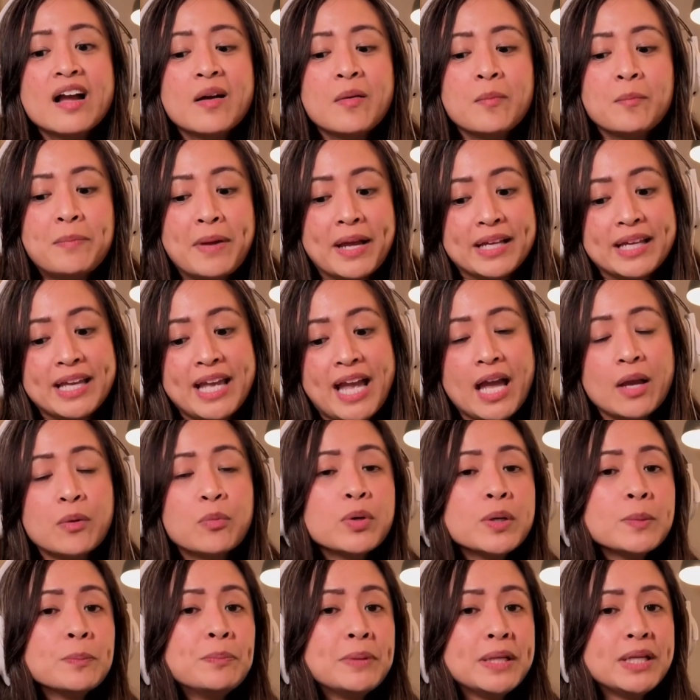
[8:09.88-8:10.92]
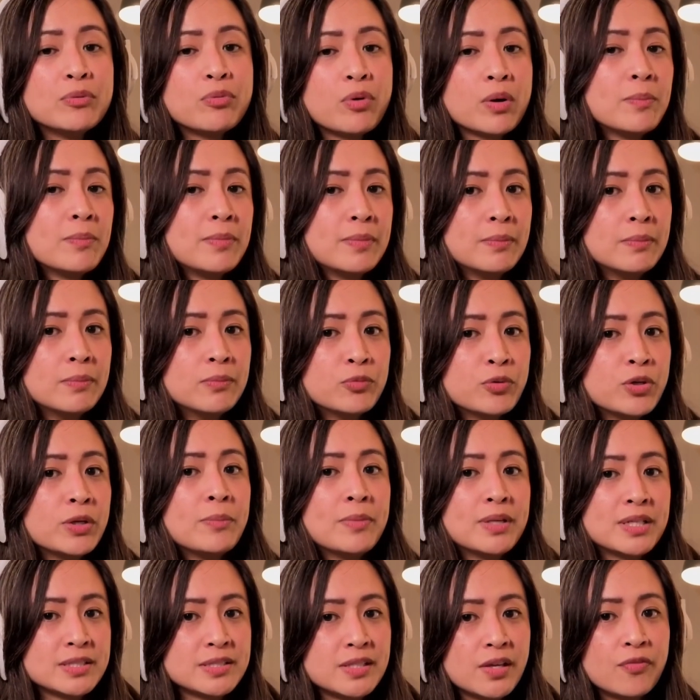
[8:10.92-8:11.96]
Becky, I would be
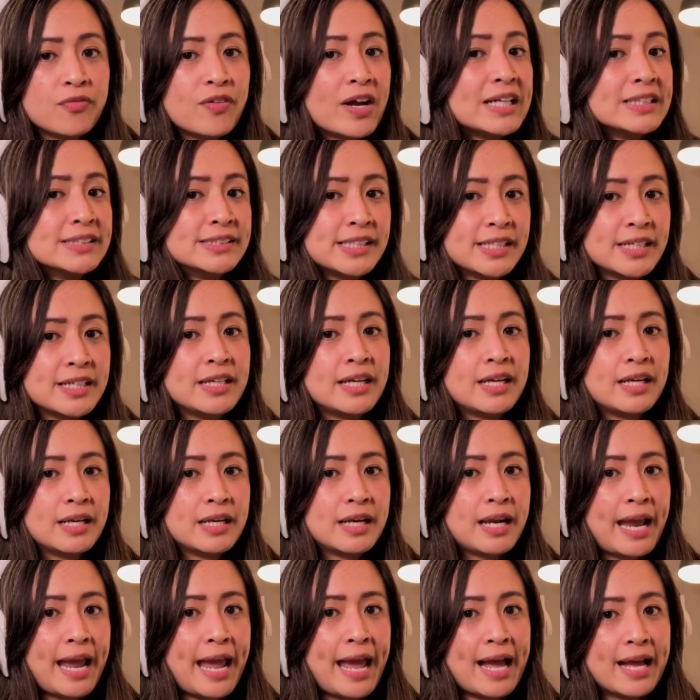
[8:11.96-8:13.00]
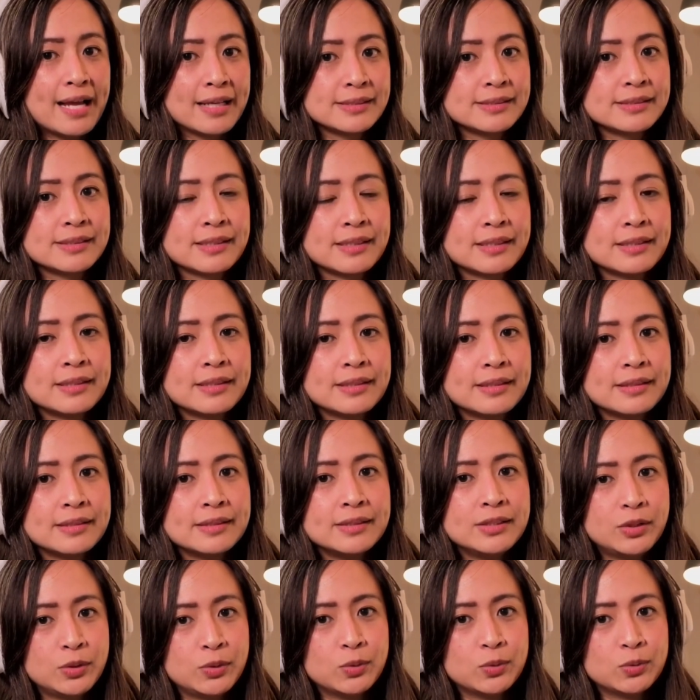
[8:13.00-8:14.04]
remiss if I didn't ask
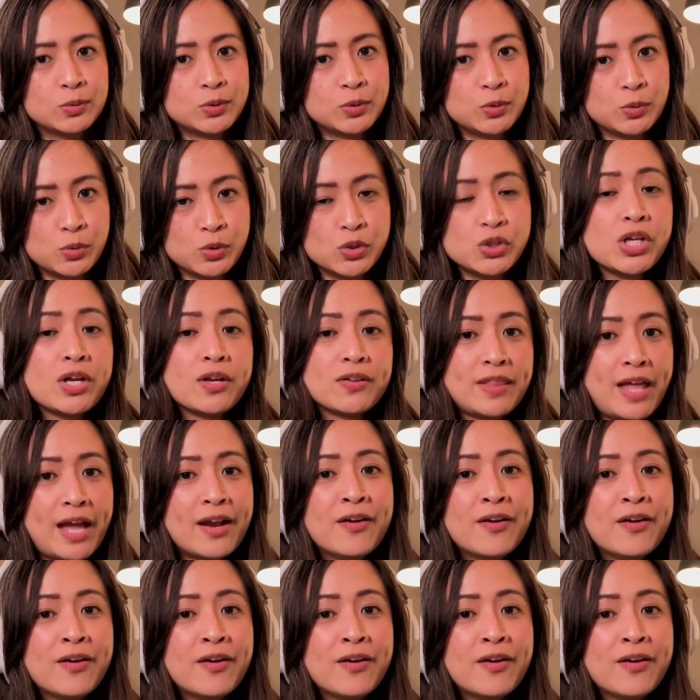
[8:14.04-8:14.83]
you to share that